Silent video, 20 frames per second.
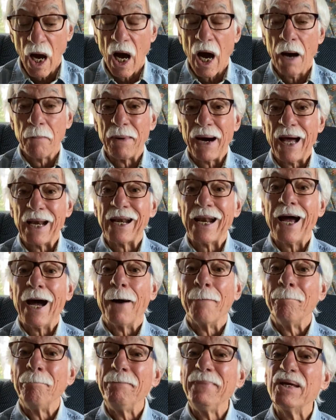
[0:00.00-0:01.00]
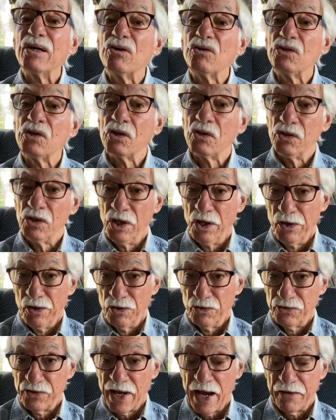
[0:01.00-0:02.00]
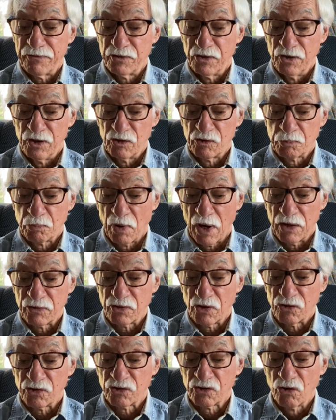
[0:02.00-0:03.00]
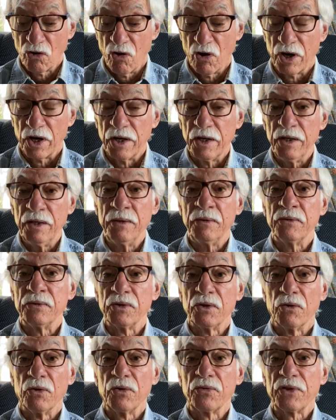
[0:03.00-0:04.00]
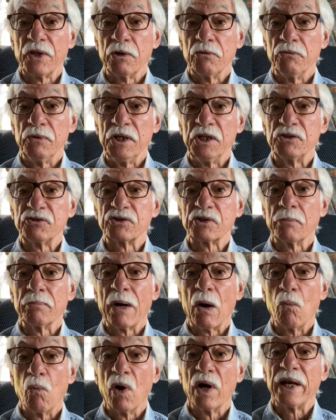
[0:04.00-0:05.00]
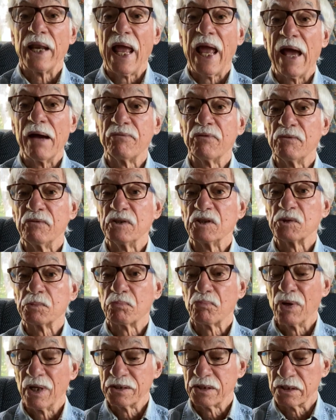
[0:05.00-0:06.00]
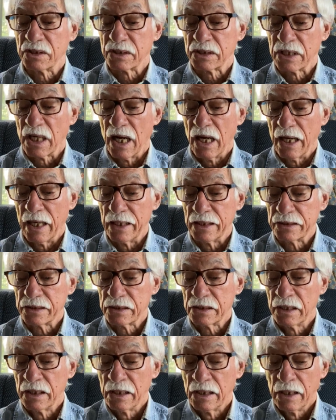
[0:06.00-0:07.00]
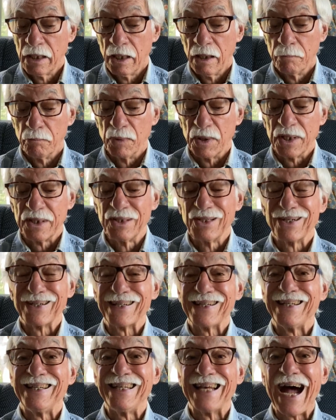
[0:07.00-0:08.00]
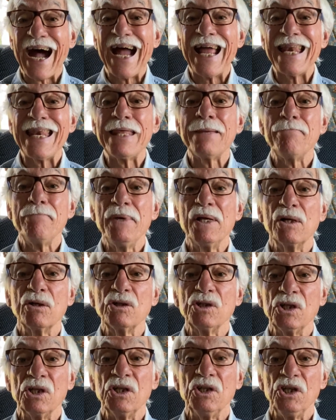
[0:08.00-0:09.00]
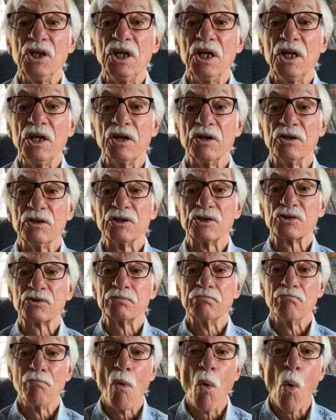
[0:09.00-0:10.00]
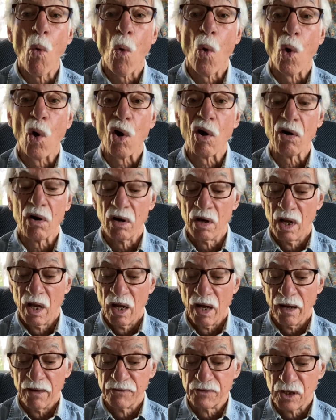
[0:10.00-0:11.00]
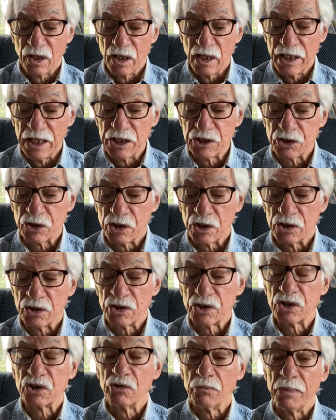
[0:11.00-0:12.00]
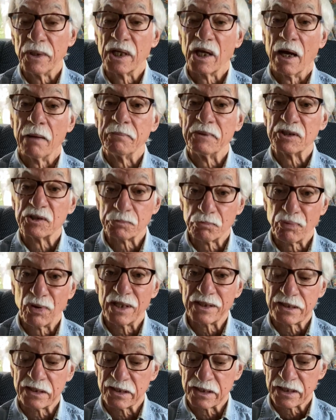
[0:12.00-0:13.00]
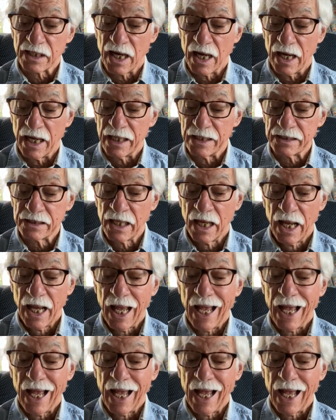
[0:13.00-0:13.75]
About 1 million years after this process started, the Earth had reached about 1/2 of its present size. But it took 90 million years more of collisions to become its present size